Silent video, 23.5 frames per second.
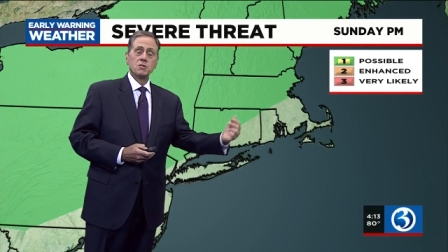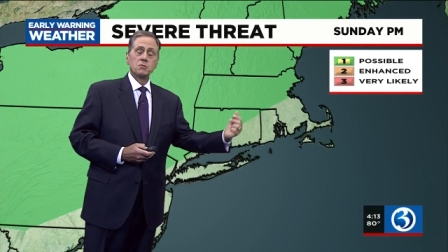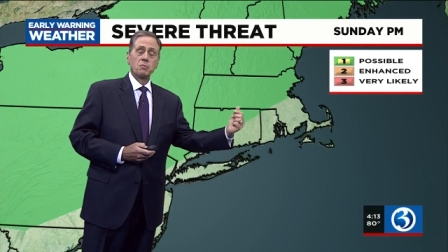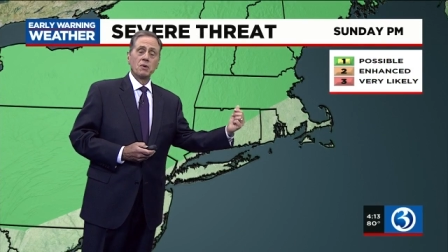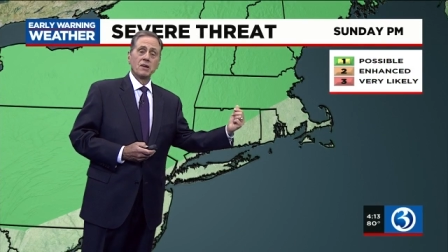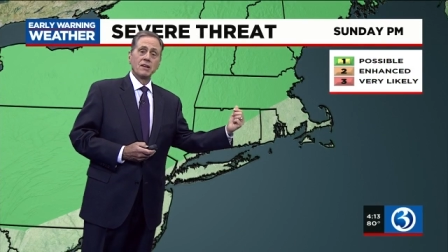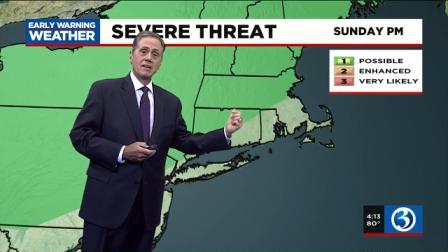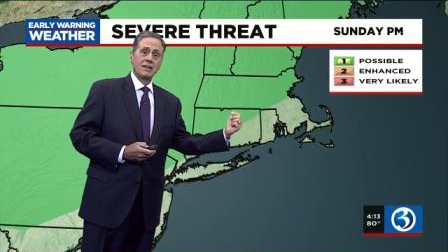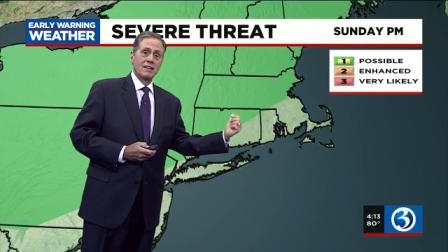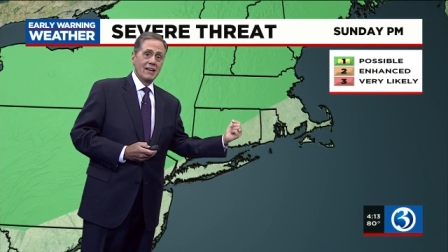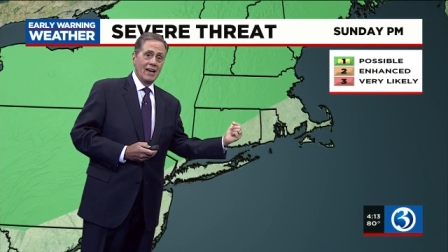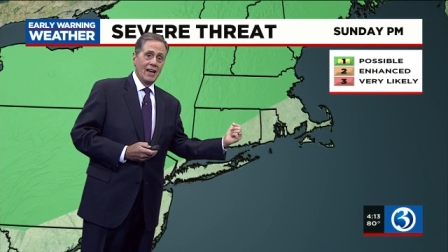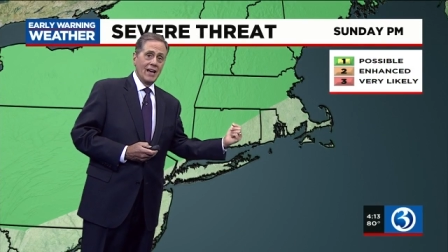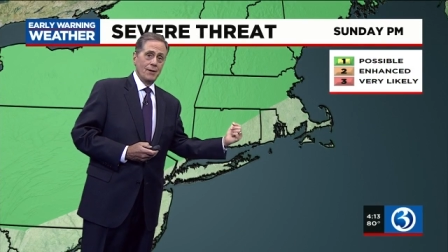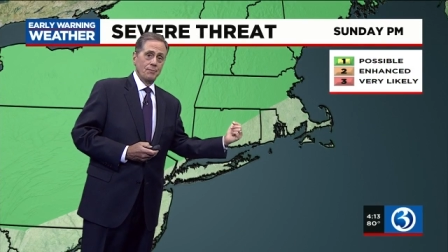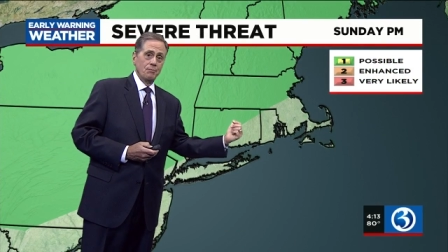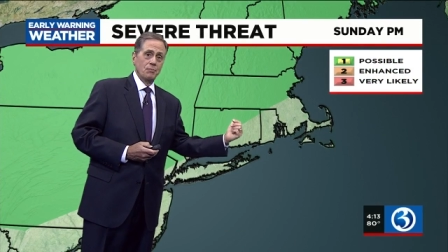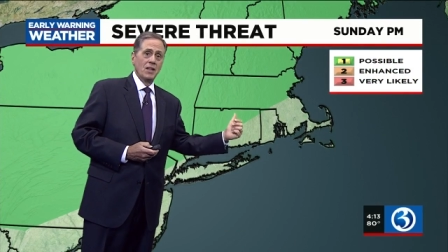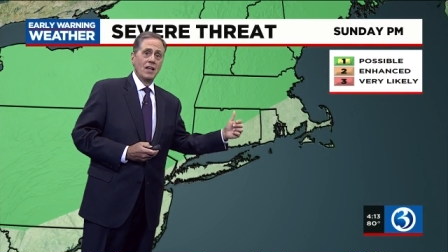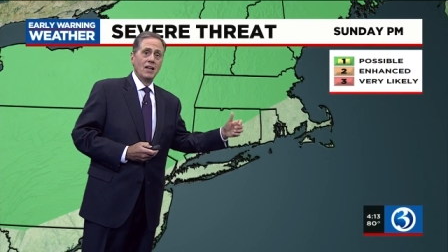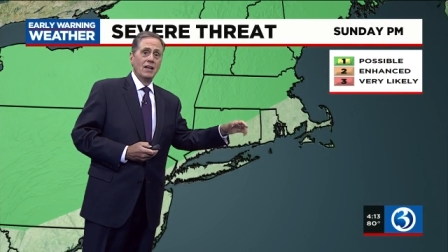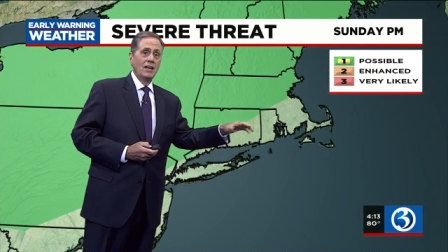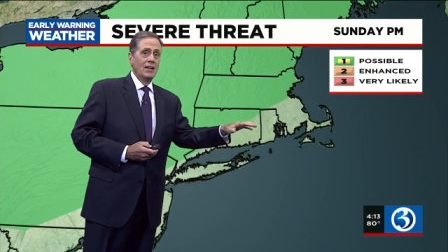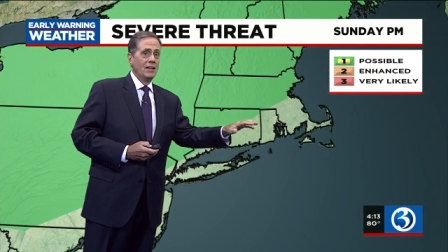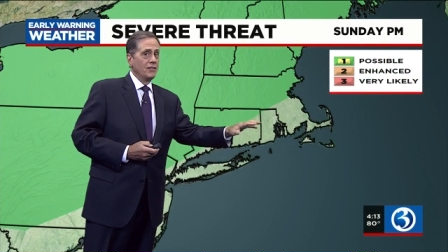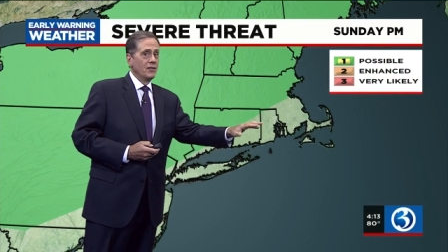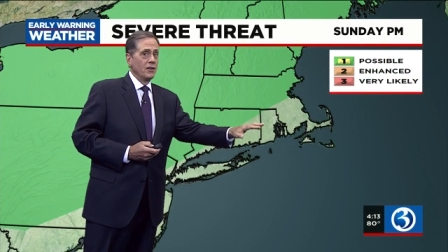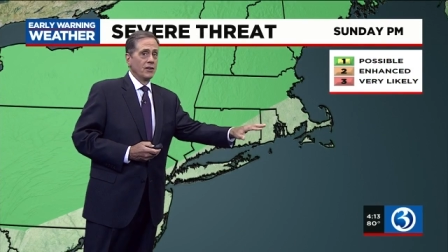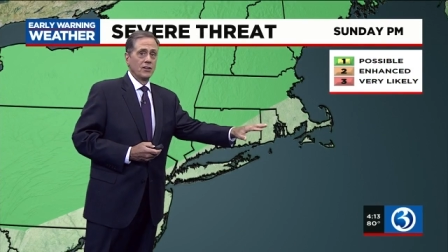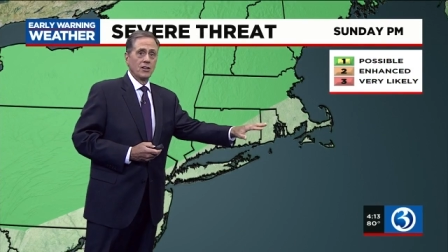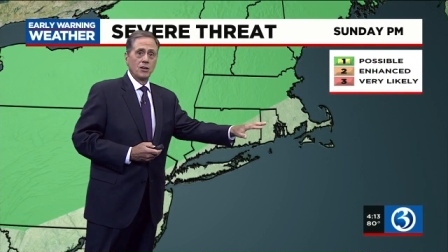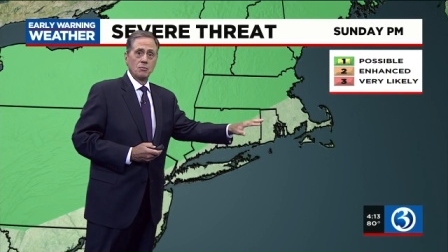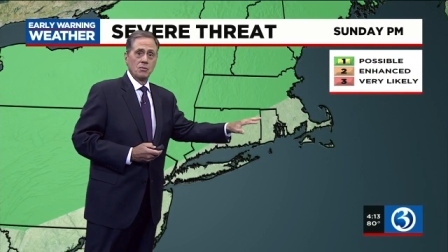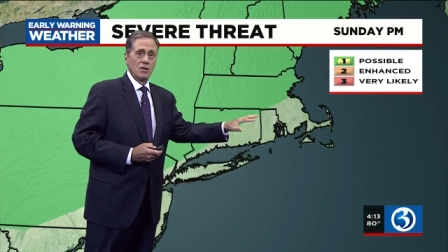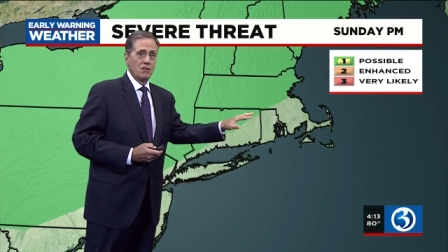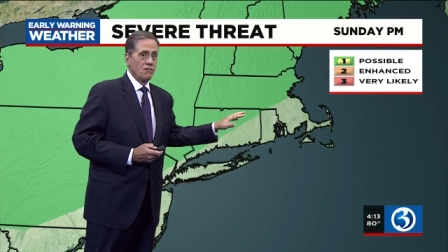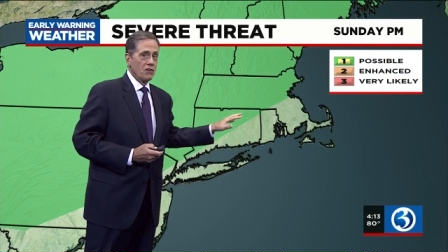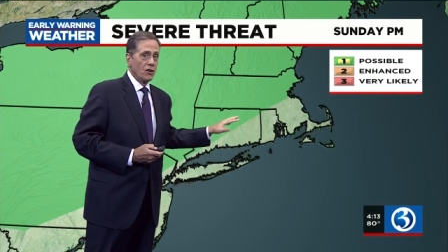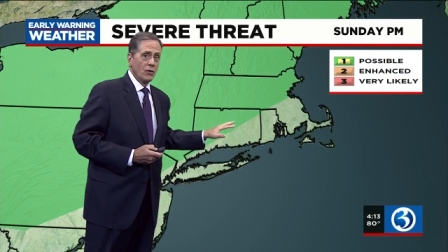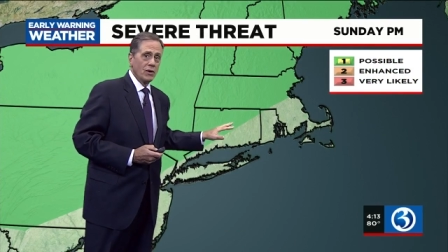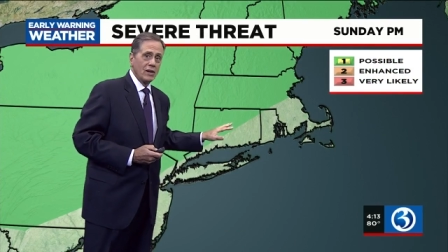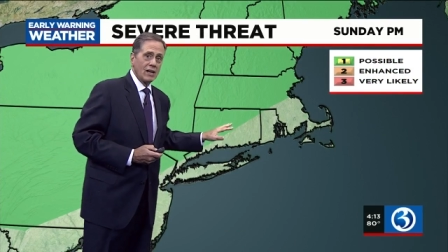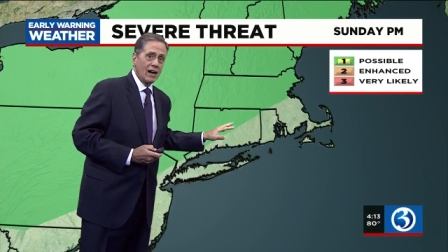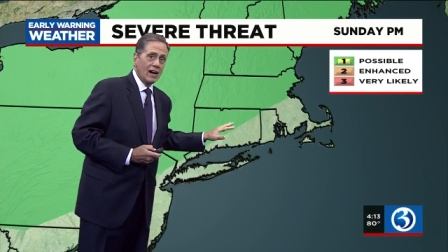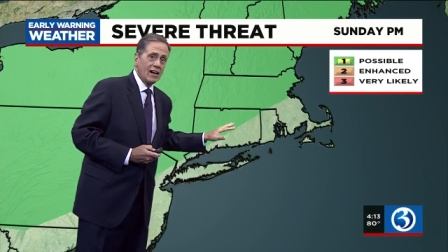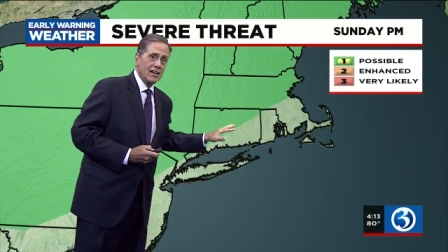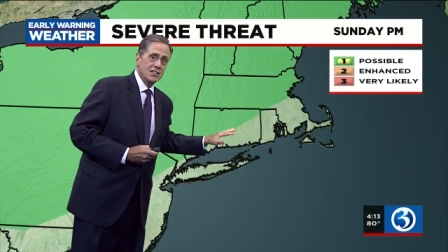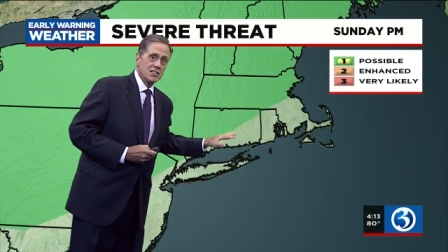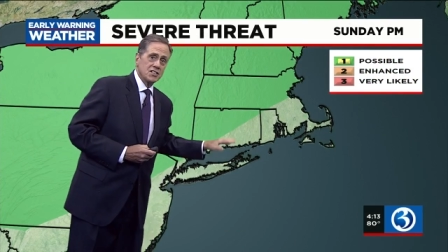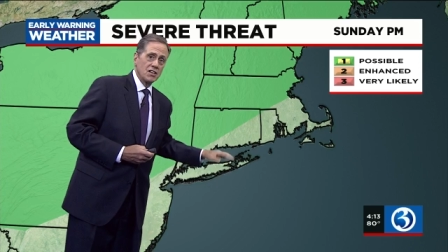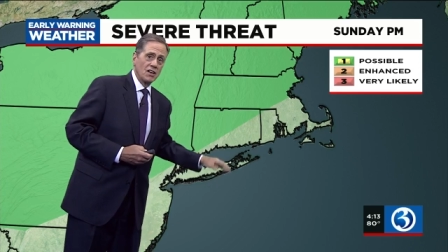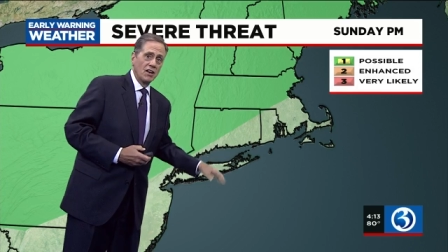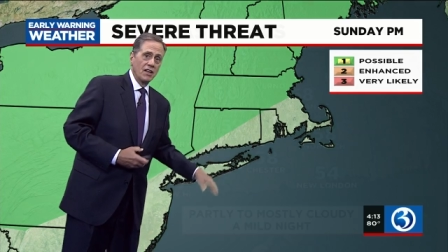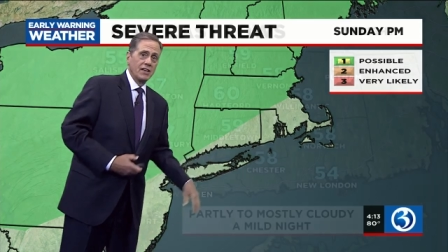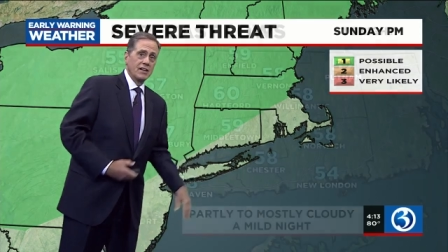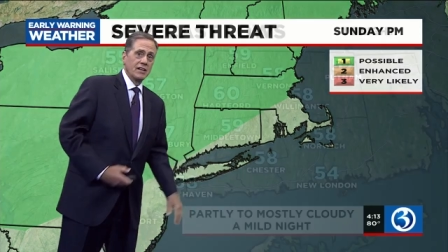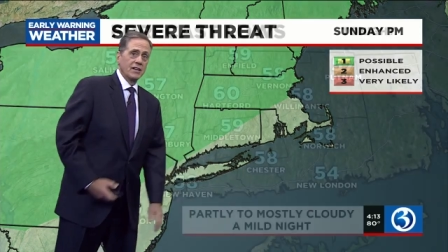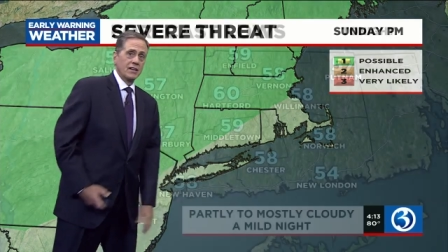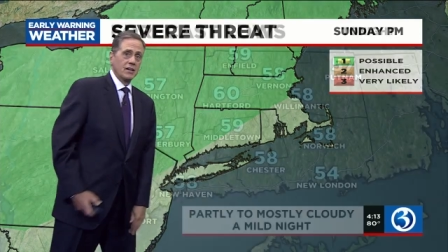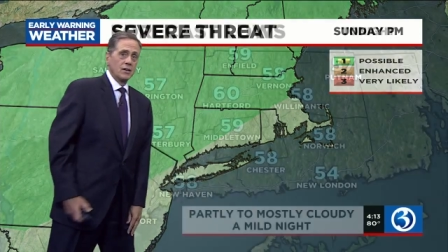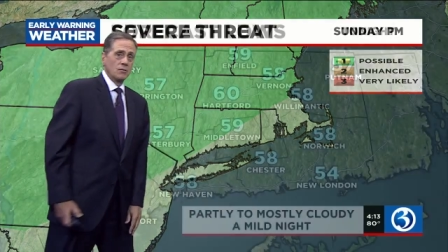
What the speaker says: But again, they're going to be very isolated